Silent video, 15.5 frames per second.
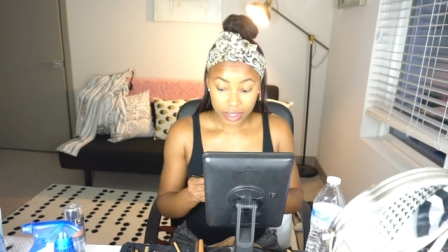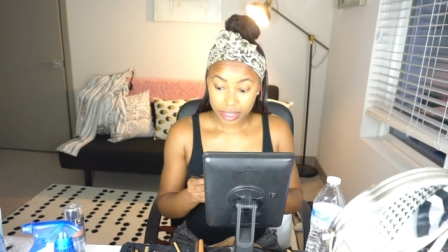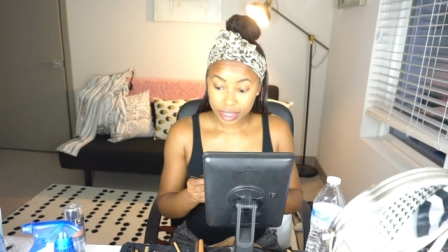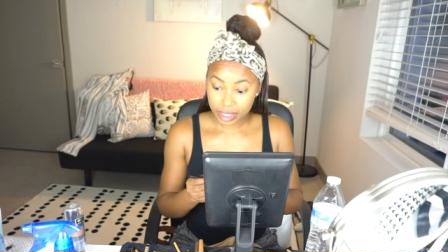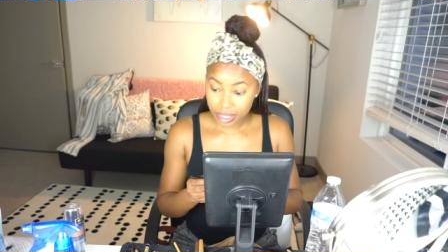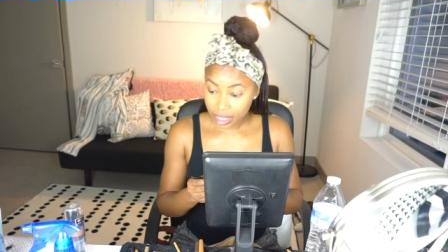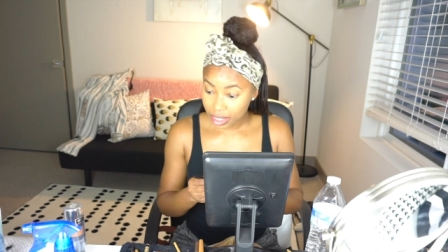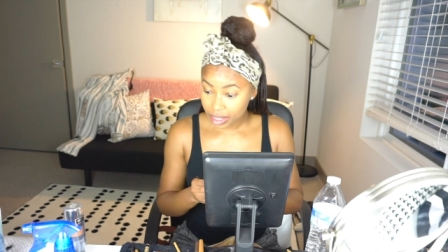the
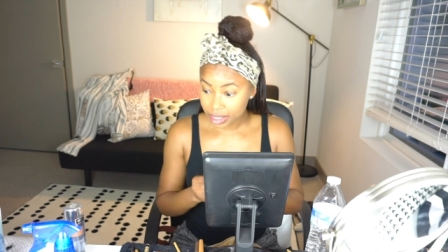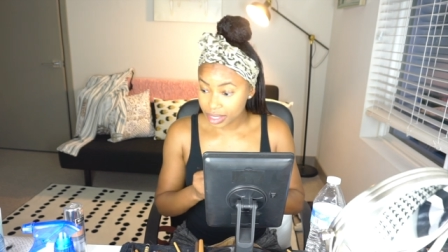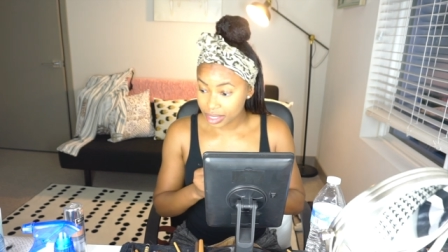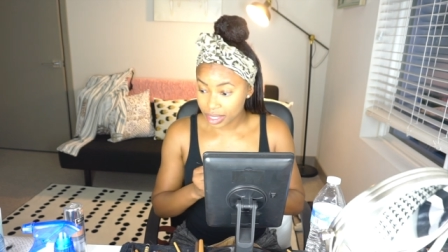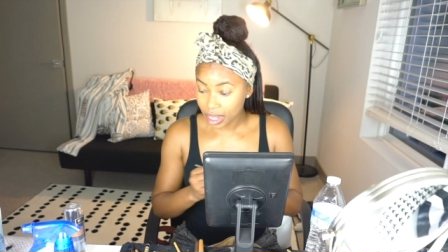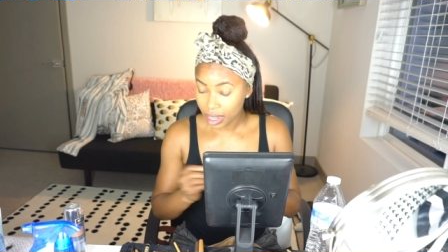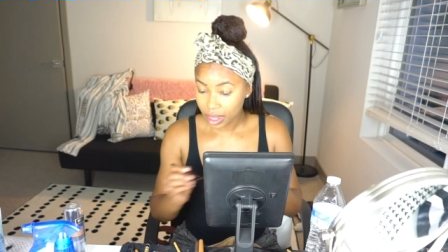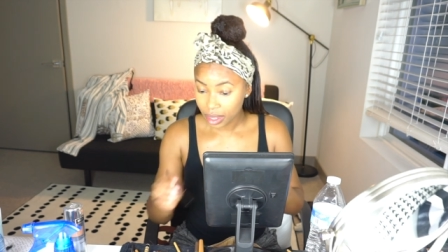
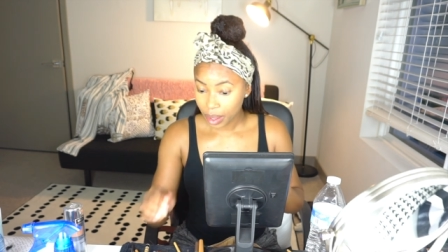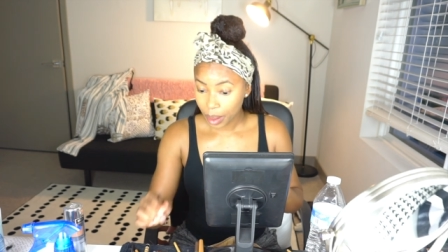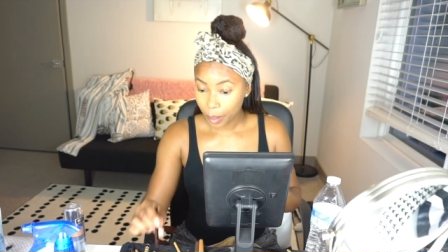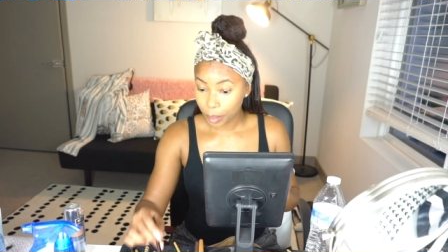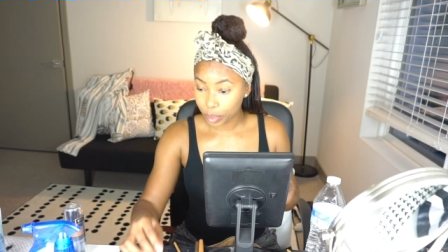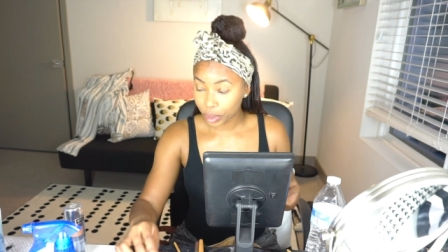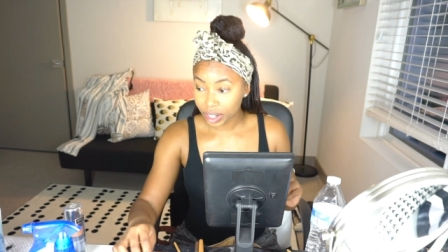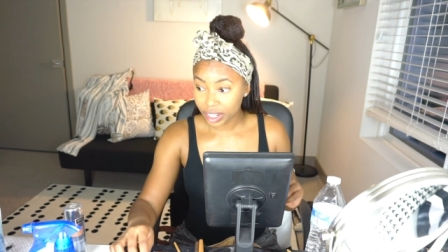sixth
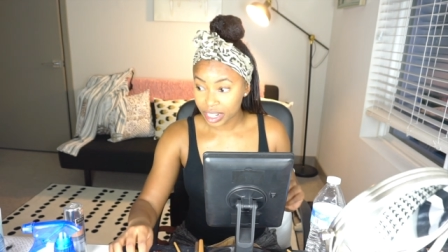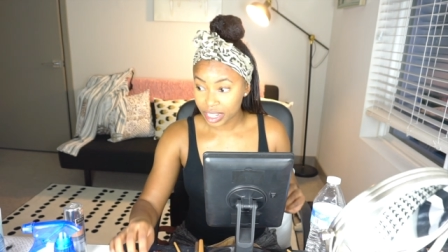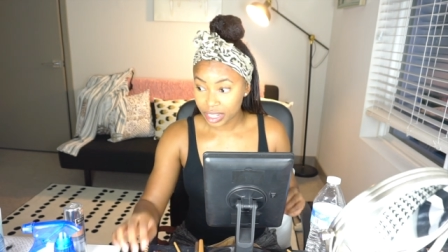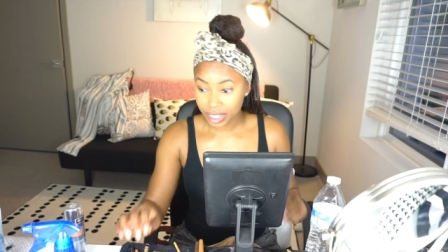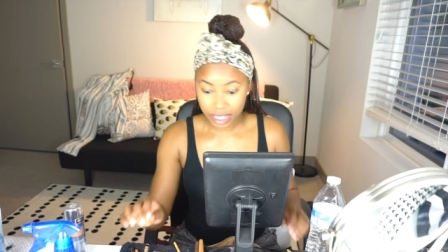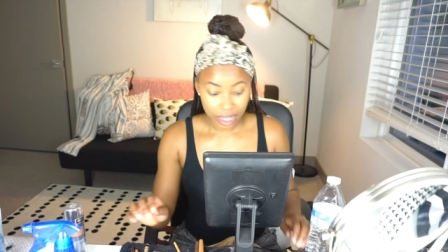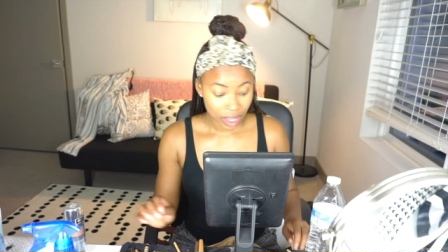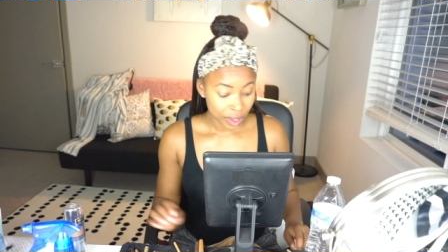
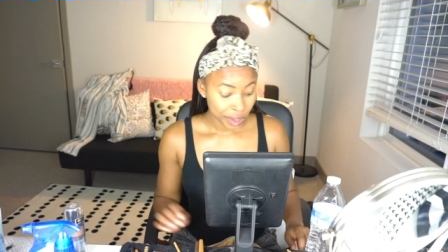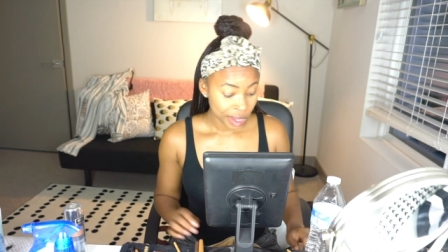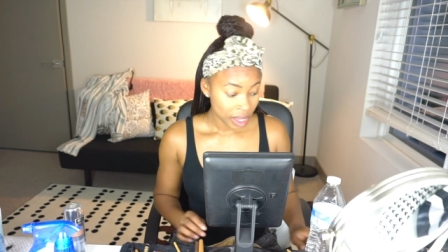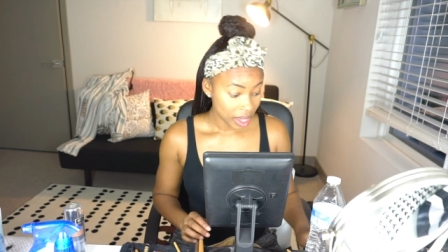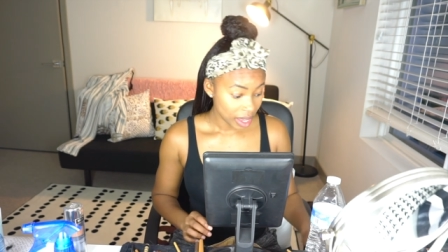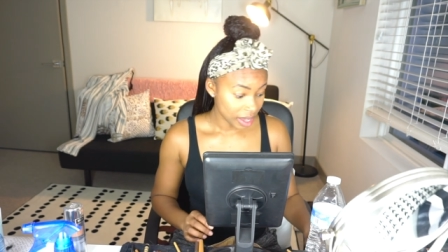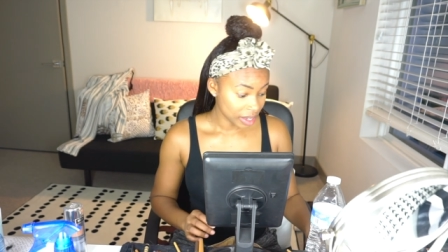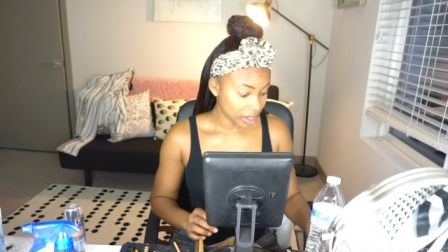Brittany
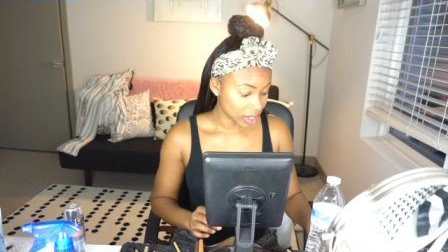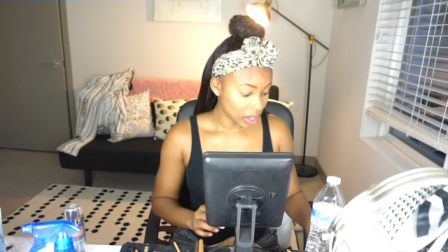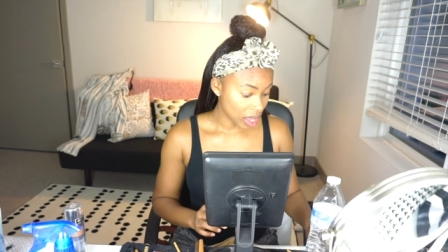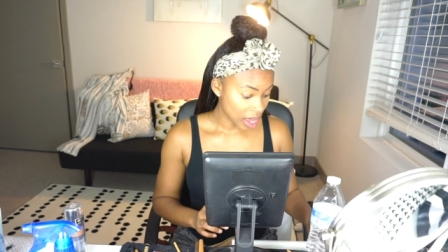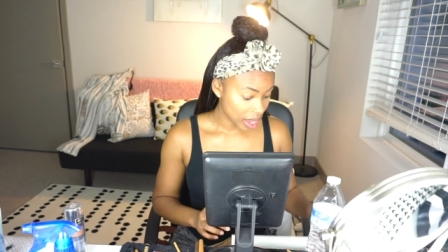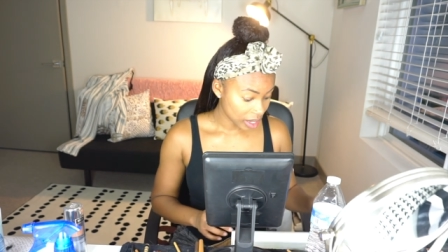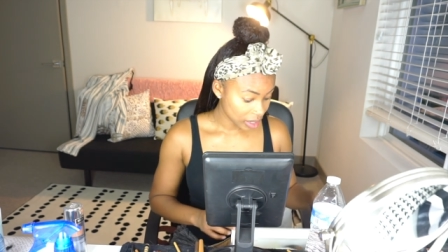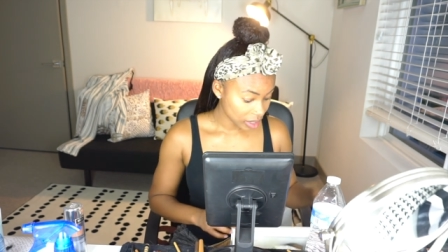in
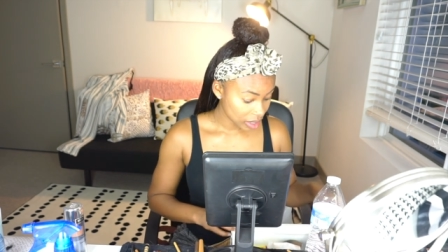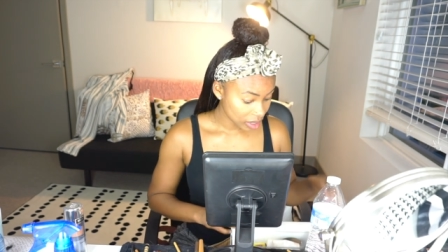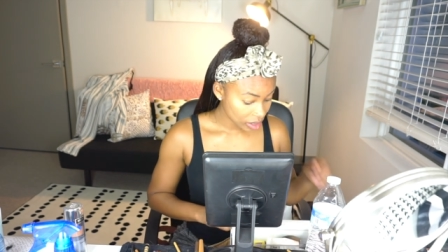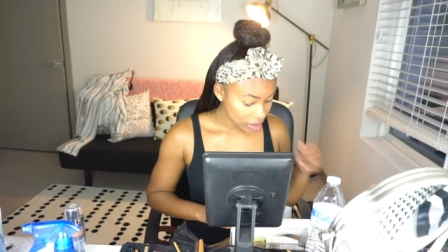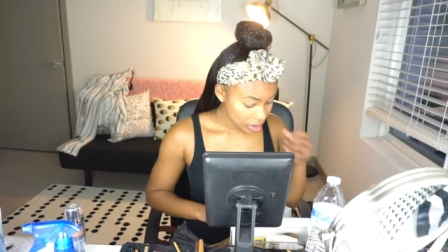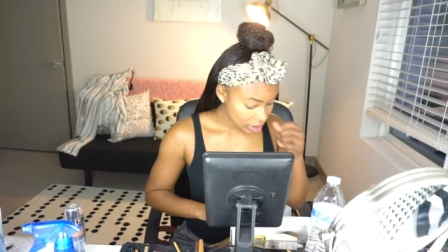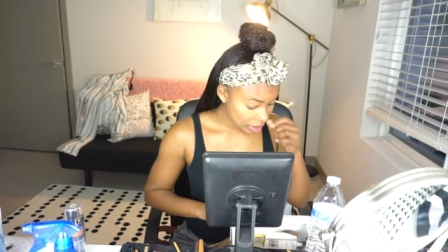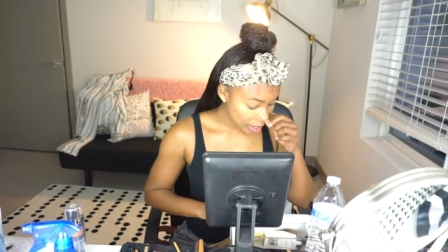class.
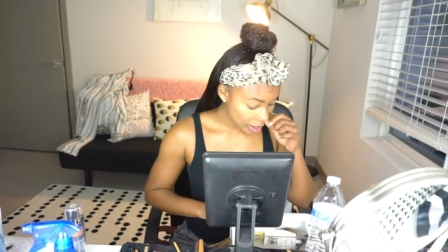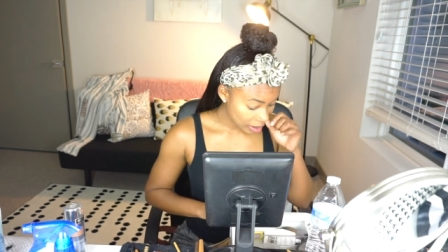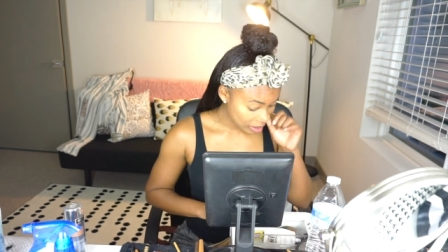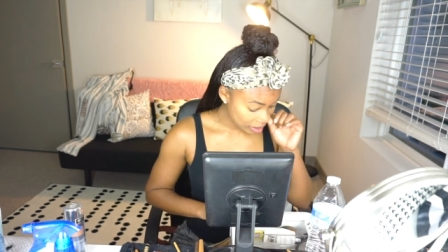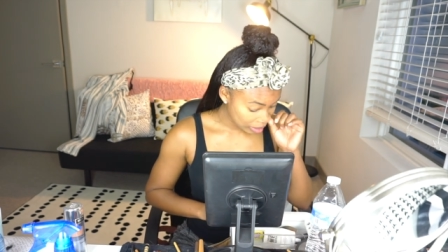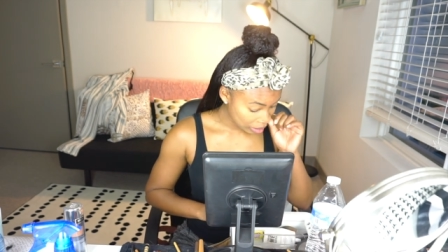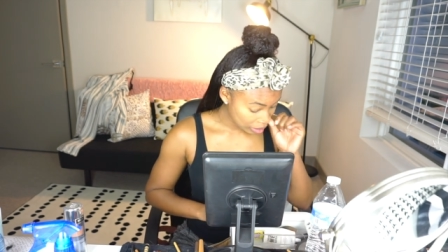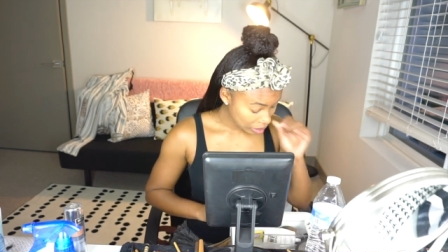
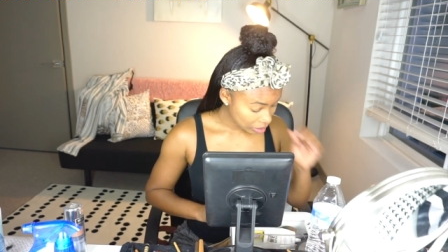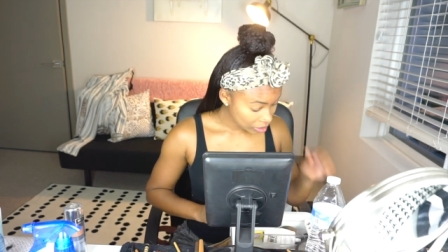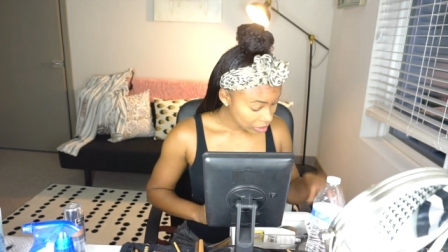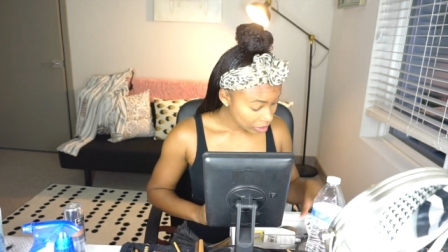So